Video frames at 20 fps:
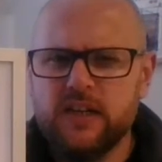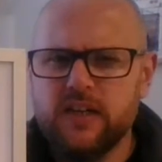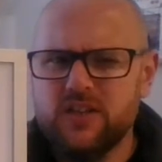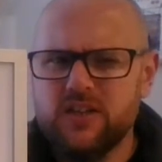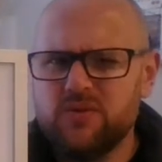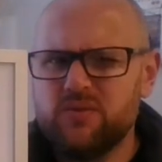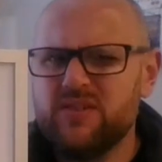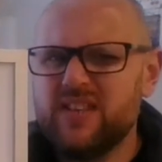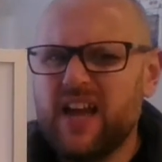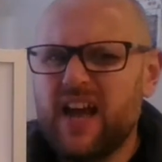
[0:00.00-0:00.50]

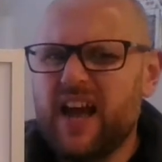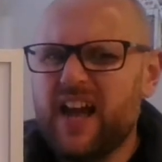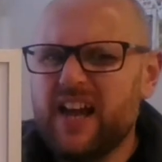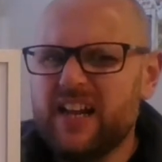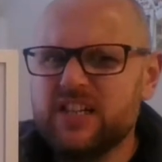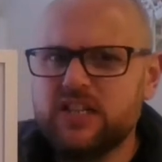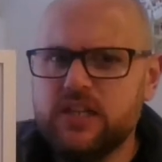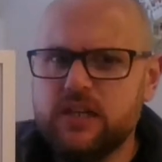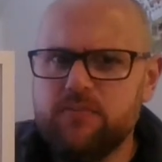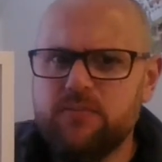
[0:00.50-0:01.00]
So what's that
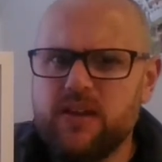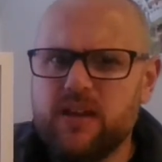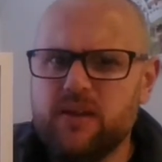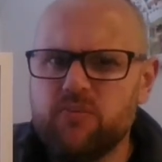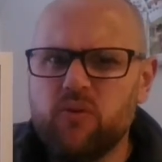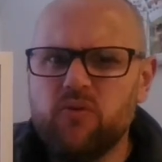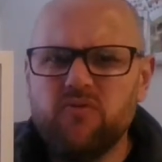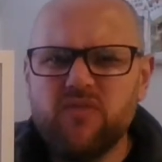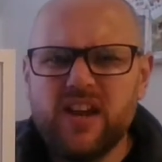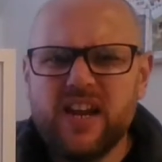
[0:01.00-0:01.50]
actually mean?
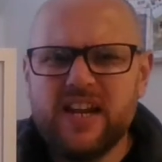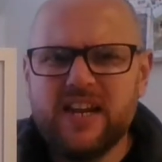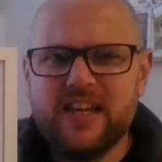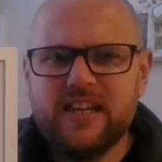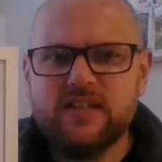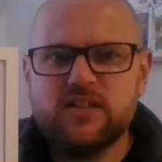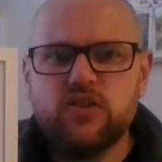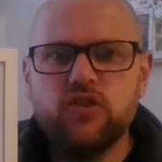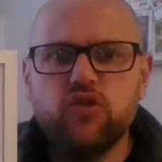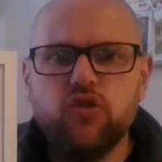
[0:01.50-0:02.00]
Well, really
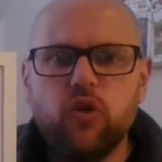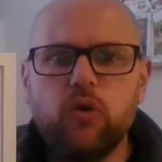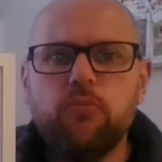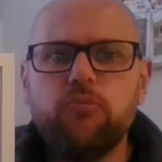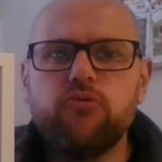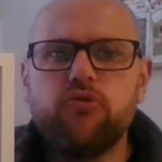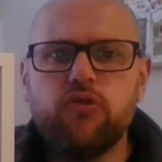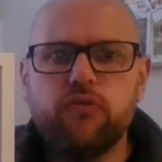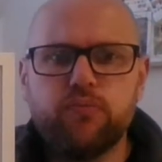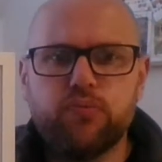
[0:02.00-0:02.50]
it's a
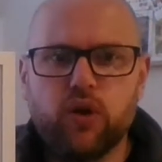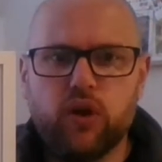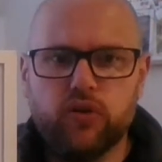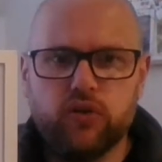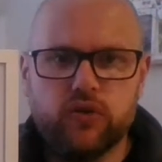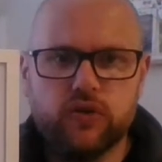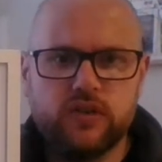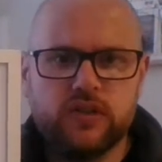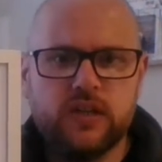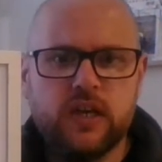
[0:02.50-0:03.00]
number of
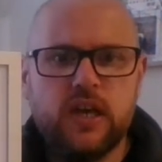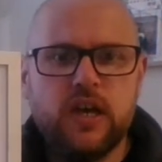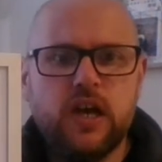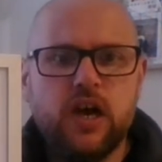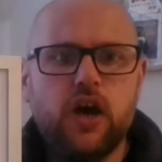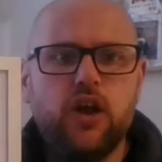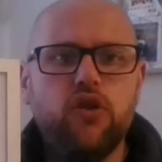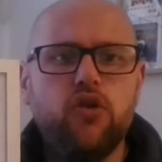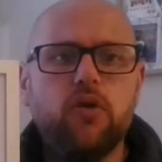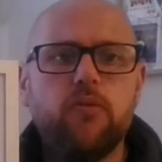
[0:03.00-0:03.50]
products.
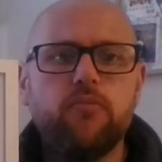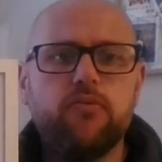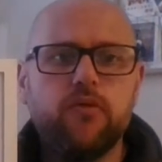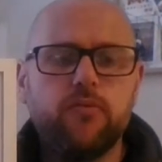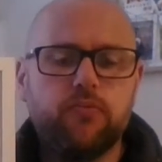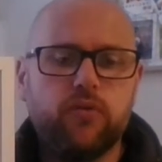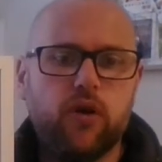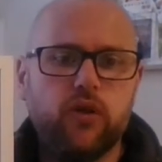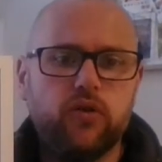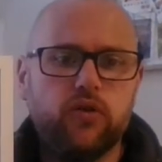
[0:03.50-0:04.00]
A number
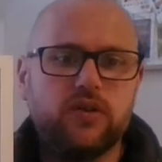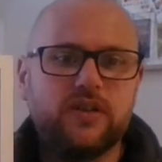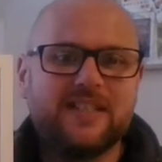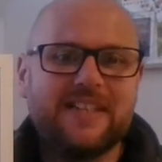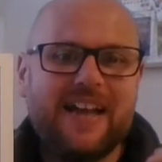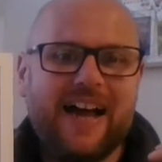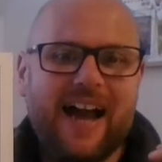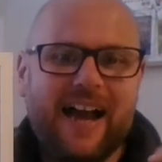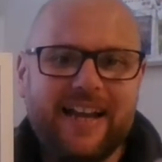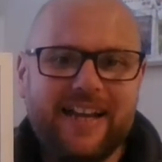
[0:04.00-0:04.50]
of products
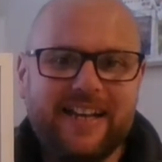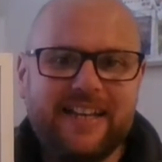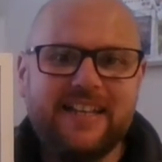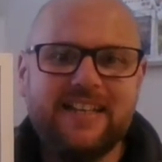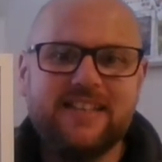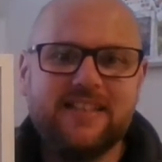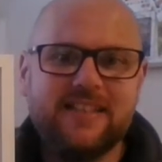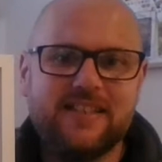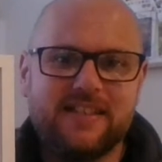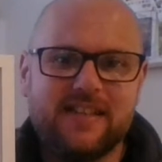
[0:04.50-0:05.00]
I need
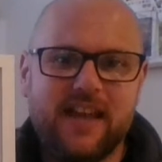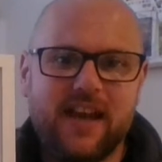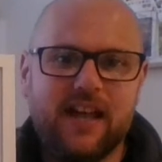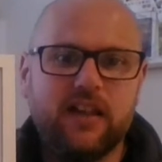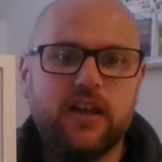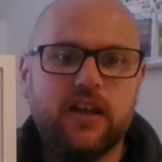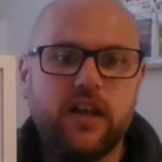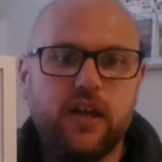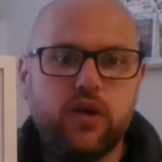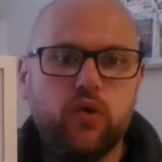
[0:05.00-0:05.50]
to
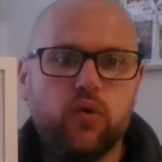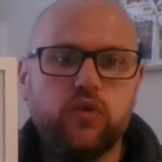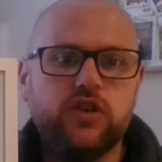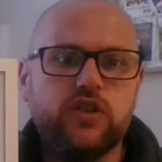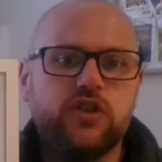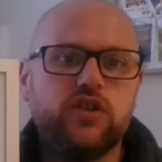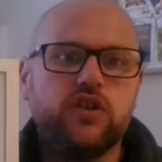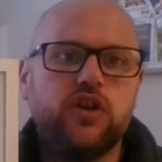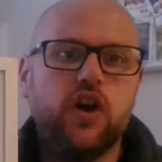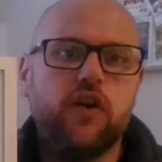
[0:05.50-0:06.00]
sell in order
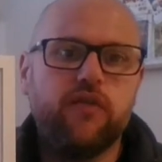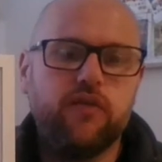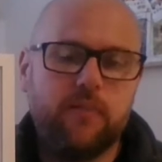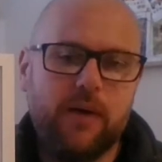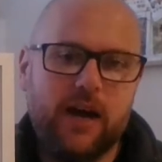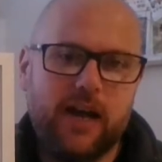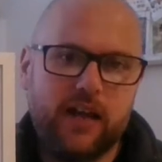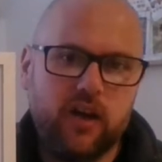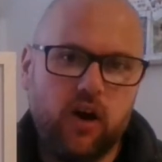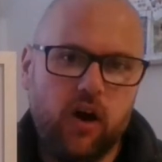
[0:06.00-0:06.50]
to cover
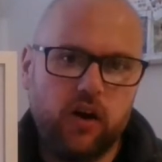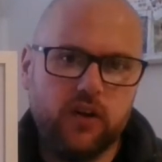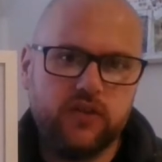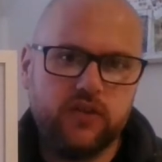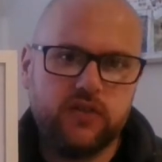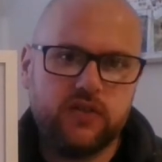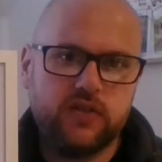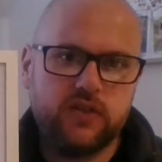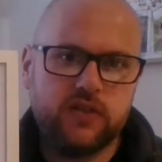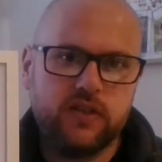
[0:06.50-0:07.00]
my
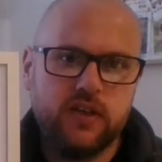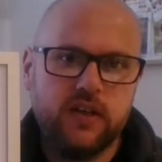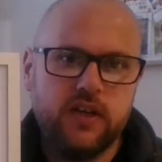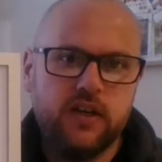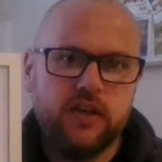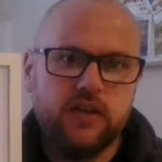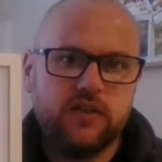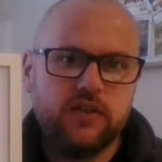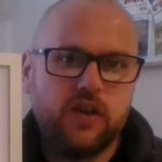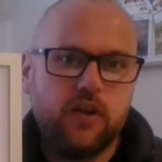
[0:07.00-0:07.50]
costs.
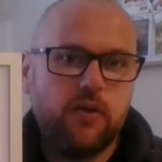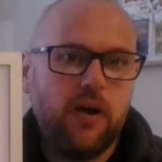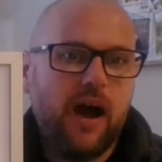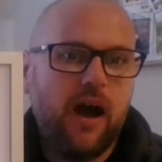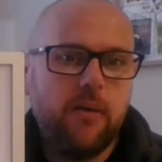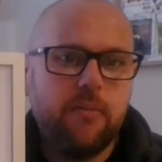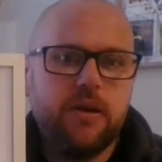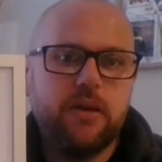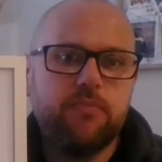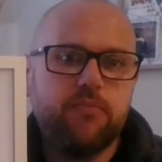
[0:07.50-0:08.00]
So
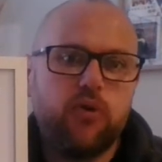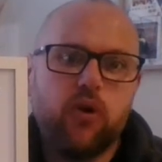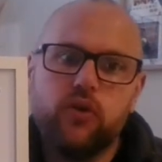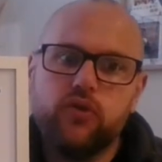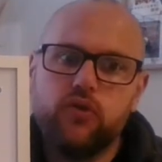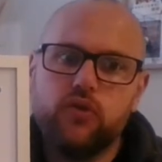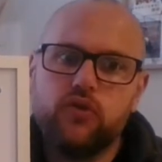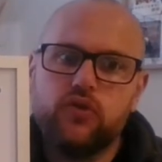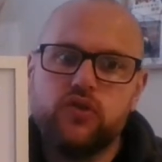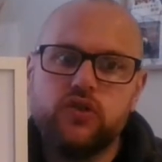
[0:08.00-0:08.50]
how many
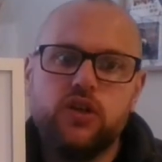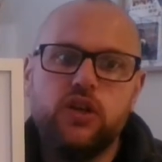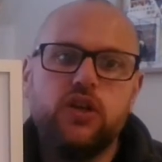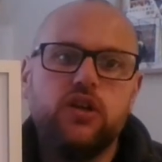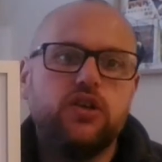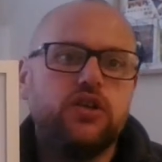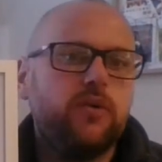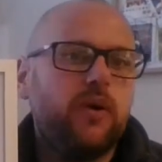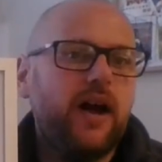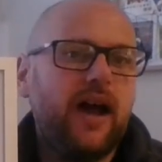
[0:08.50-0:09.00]
products
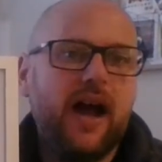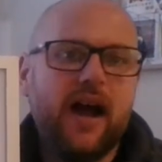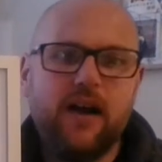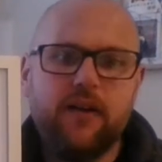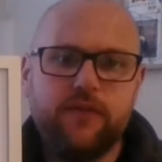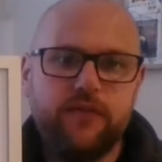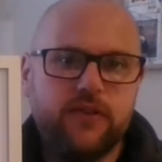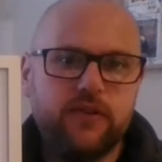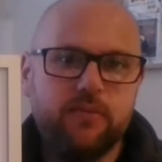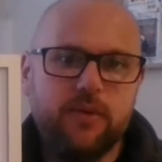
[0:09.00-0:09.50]
do I
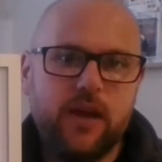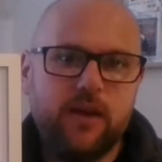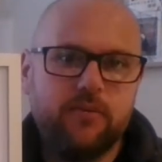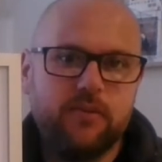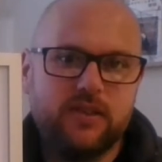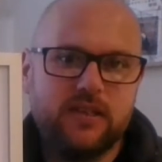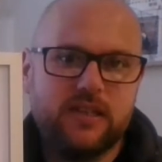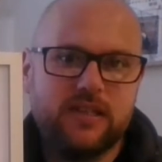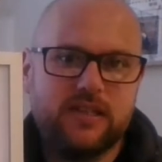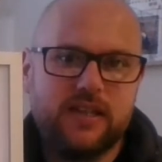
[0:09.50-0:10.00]
have to be able
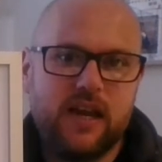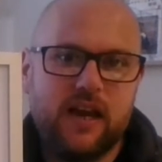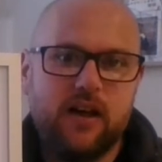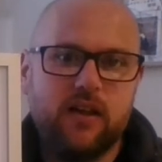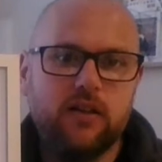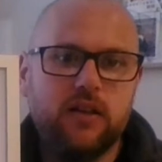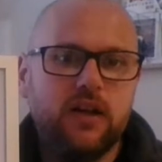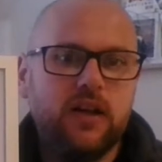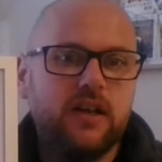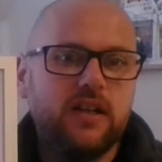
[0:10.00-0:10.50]
to
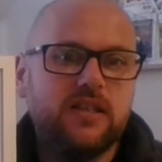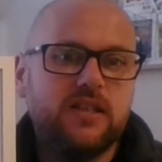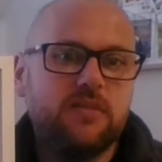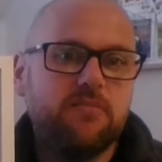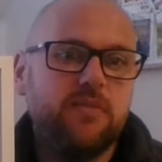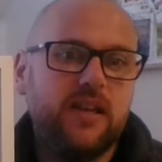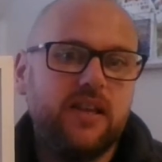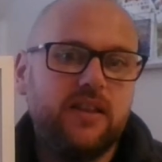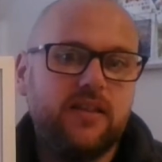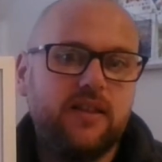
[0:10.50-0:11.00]
sell to
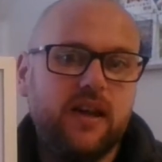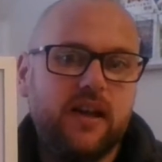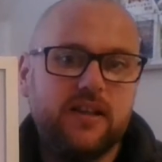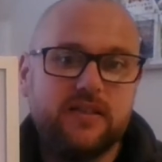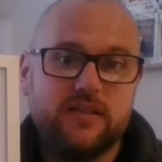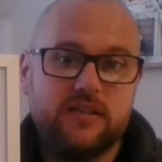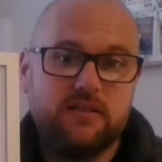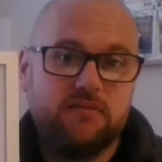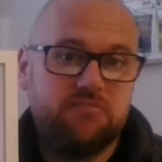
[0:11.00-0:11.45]
mean that